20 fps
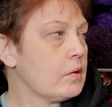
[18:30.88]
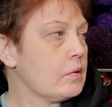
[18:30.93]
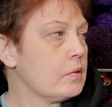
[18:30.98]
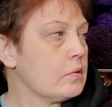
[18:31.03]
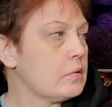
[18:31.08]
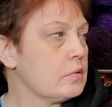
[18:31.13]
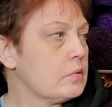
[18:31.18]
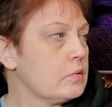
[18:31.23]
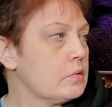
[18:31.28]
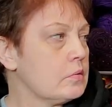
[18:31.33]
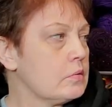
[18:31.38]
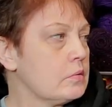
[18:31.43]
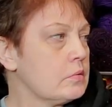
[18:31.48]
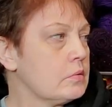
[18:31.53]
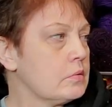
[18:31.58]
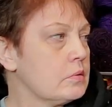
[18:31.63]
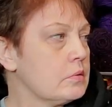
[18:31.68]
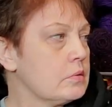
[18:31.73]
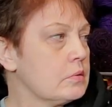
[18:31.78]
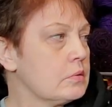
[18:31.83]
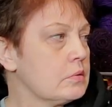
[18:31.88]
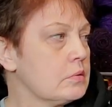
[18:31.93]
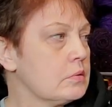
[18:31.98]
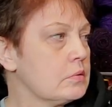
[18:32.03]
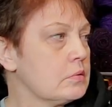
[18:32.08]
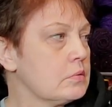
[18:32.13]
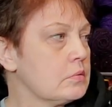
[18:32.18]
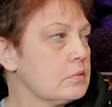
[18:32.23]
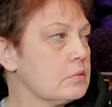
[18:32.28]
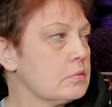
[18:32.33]

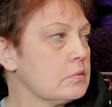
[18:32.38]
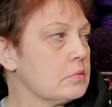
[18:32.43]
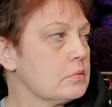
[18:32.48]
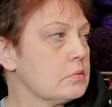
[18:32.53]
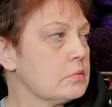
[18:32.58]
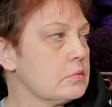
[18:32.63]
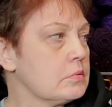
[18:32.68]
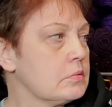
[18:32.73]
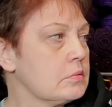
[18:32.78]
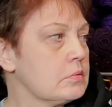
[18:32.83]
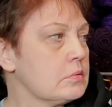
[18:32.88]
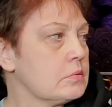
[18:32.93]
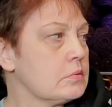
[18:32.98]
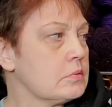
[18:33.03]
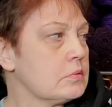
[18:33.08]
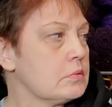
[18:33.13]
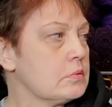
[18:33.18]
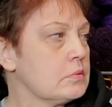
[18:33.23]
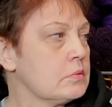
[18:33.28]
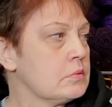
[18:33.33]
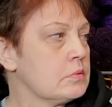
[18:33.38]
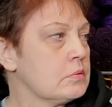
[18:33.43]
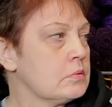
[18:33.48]
This person isn't speaking.